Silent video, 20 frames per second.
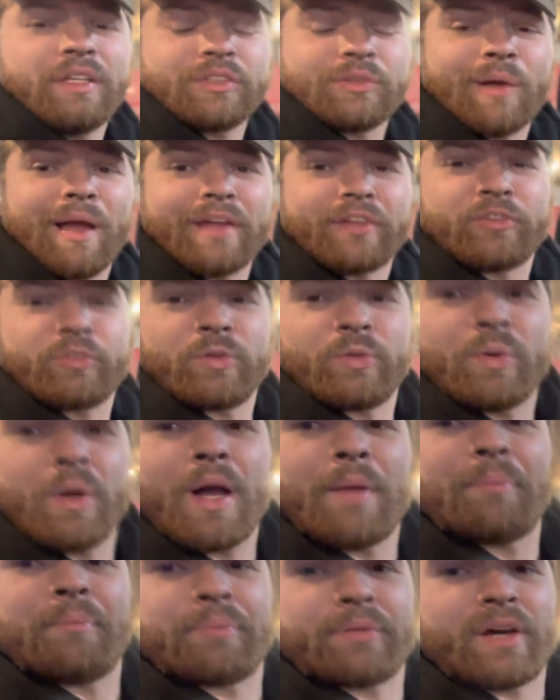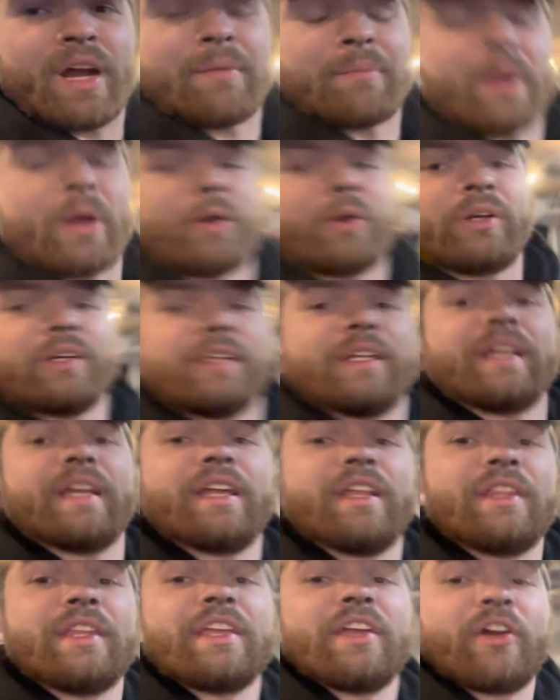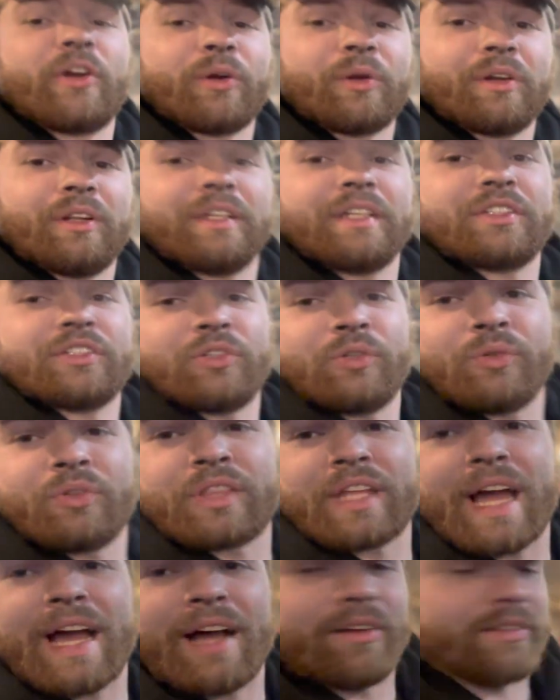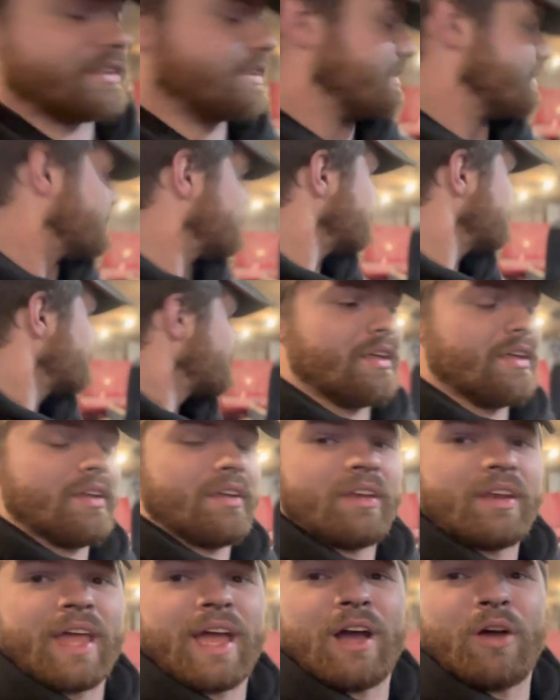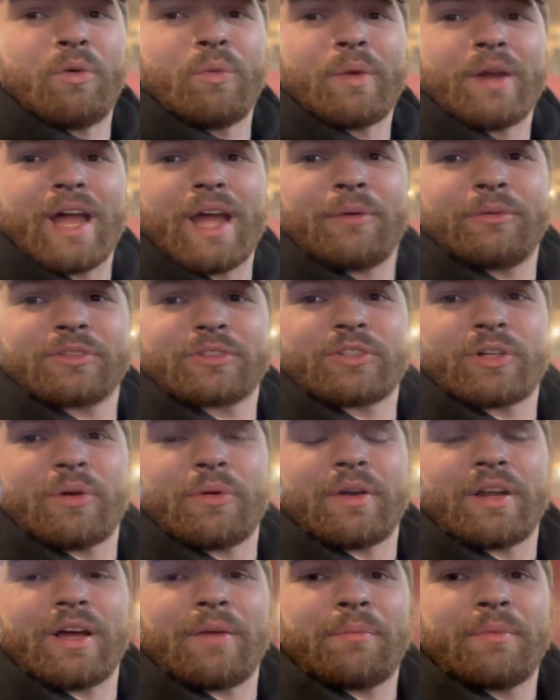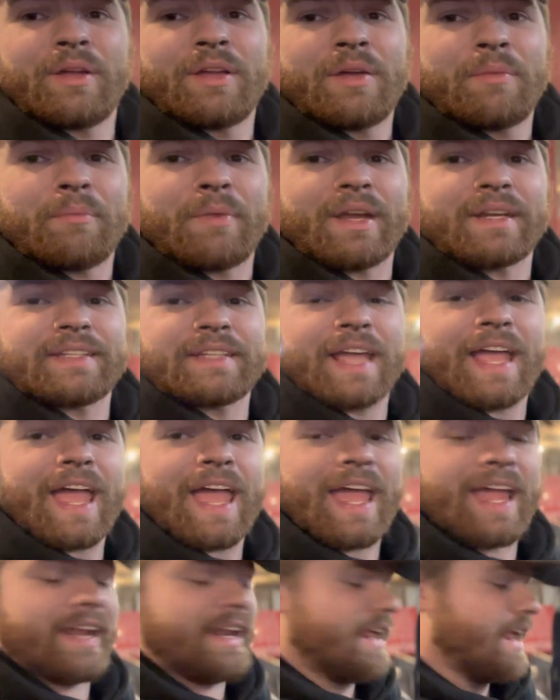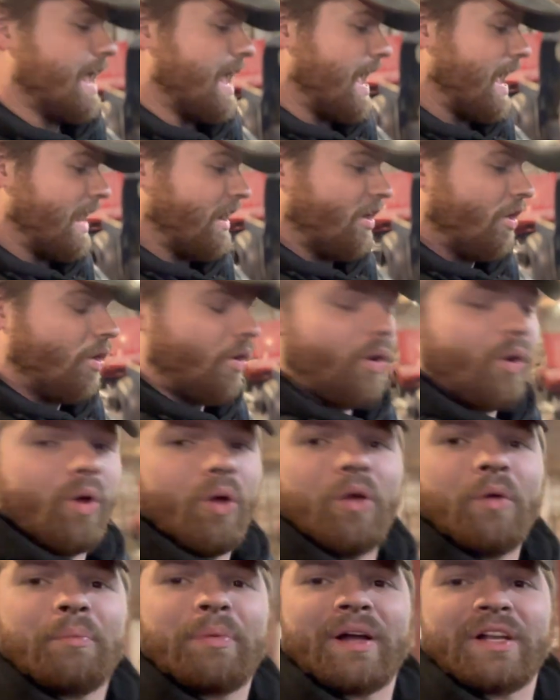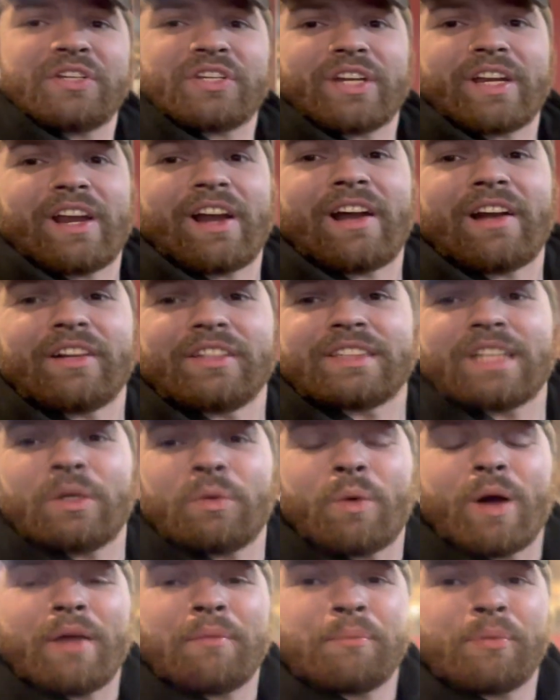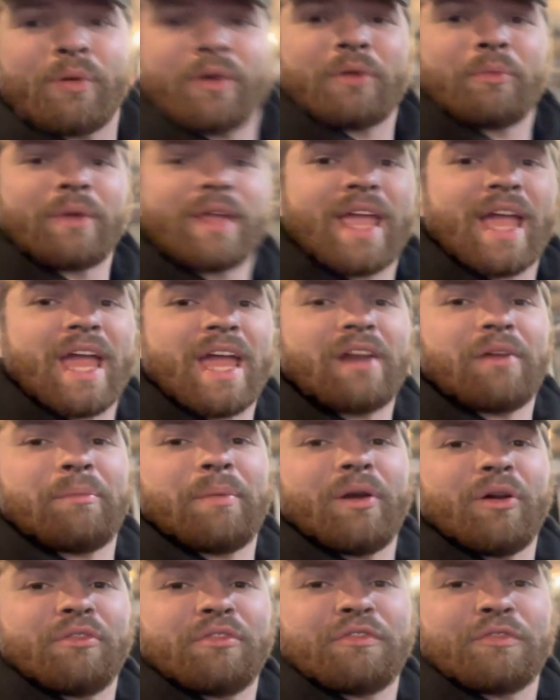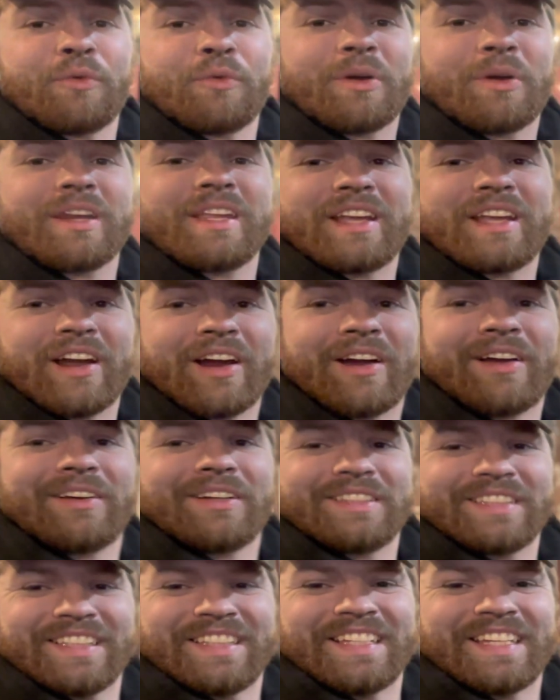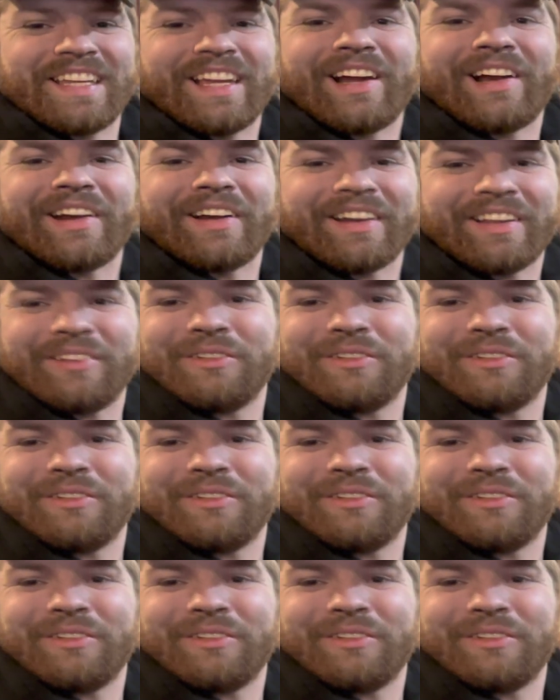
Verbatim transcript: so I grew up primarily in the early 2000s. Now, when I was growing up, my dad had a whole bunch of cars. At one point, we had about 40 cars in the yard. It